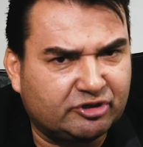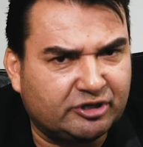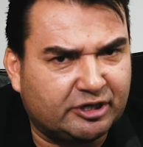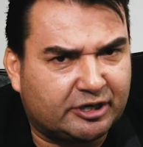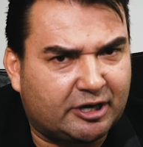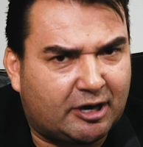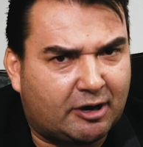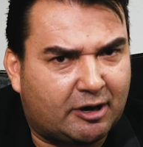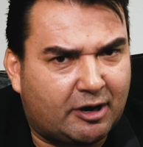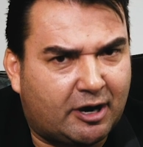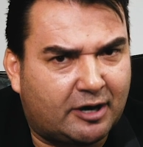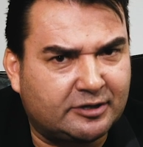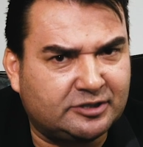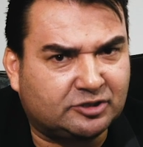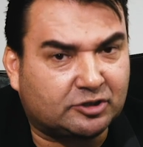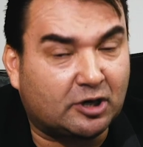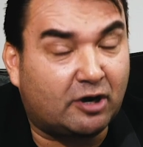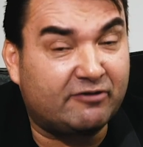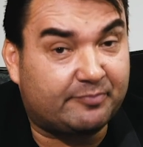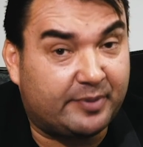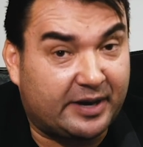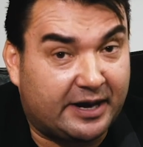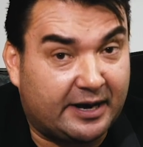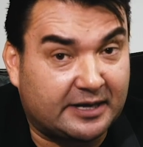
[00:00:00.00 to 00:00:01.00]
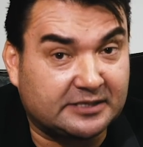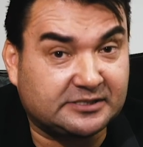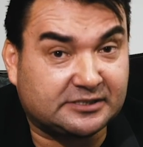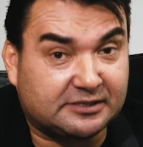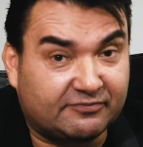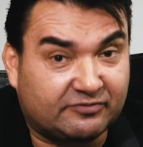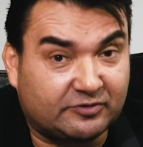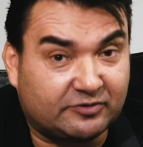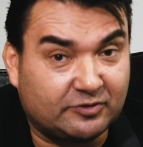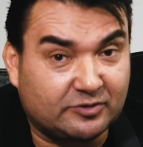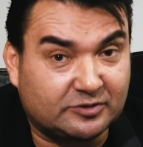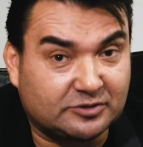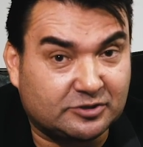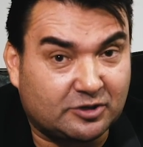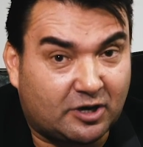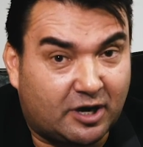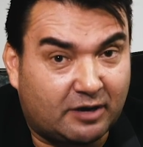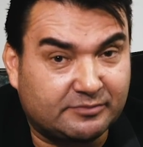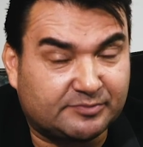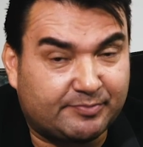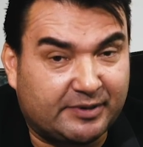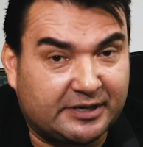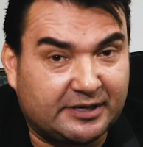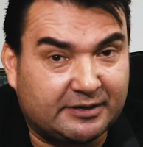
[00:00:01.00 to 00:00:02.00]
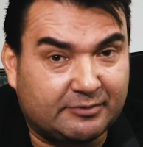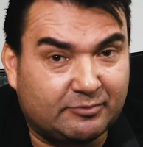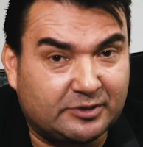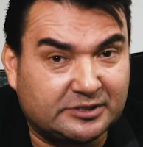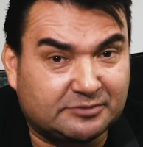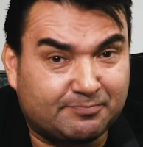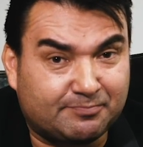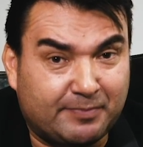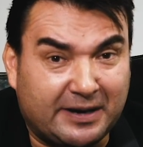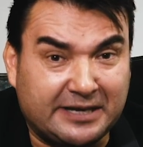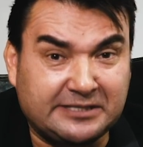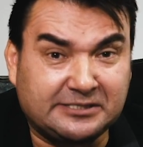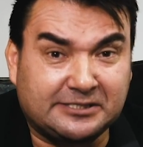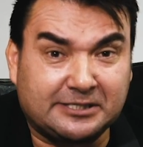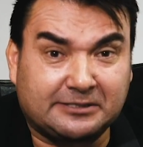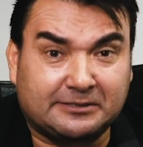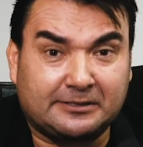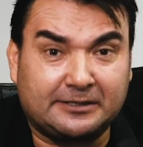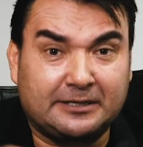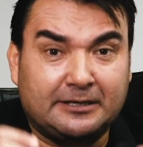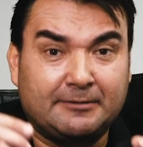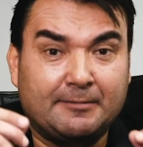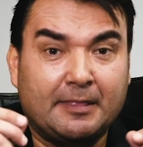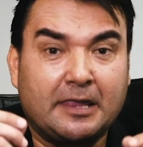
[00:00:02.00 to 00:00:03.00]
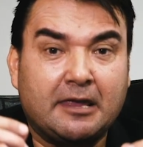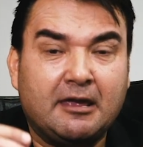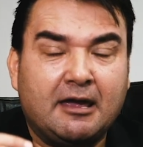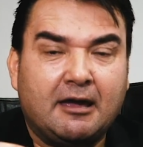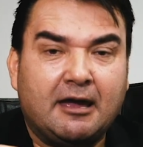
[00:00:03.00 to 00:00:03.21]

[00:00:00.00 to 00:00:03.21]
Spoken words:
I drove past a few times, but it was basically